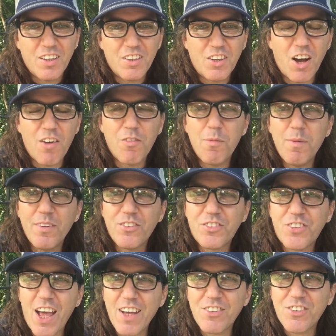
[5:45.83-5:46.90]
government
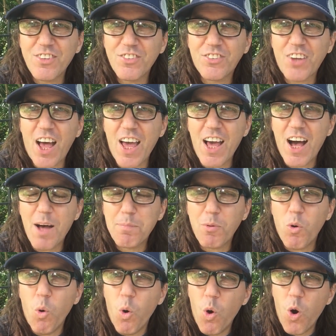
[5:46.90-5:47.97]
sanctioned
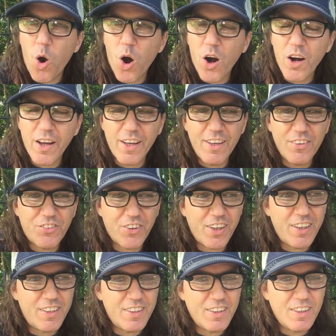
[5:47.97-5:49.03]
PSYOP, or is
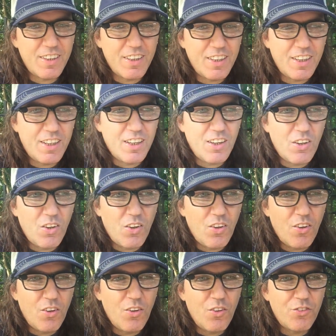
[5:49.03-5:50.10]
it
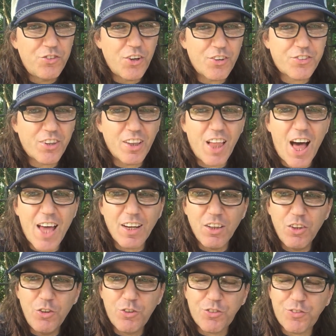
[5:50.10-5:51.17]
just a lot of
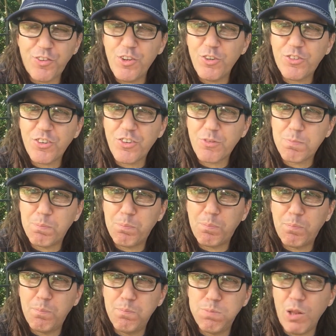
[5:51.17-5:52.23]
loose fuses
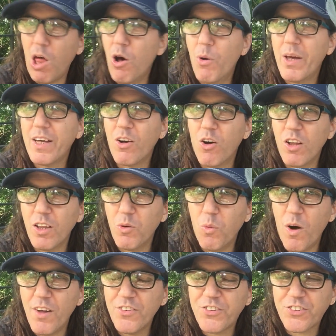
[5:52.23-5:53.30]
blowing all at
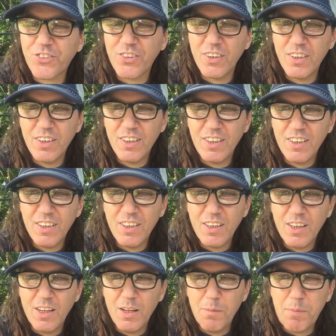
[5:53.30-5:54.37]
once
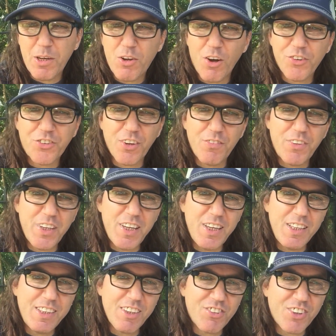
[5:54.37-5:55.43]
because of
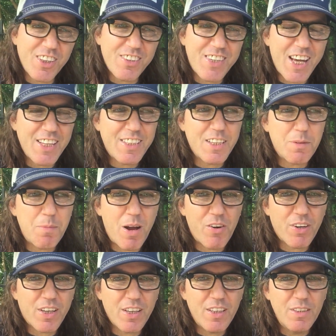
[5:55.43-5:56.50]
the discontent in
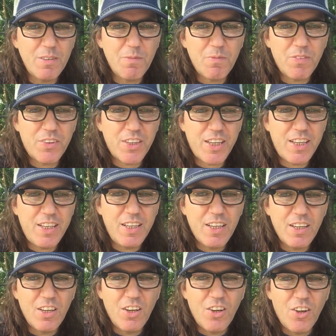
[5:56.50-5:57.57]
America, the
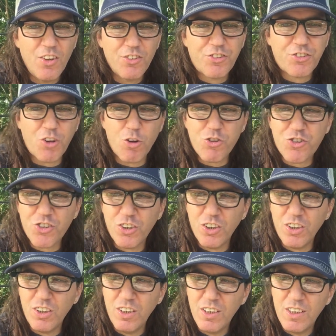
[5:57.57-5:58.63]

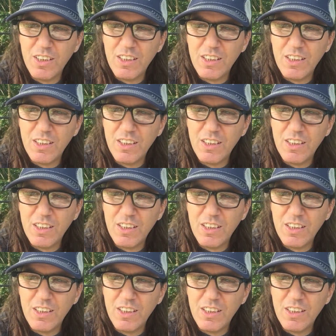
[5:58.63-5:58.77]
social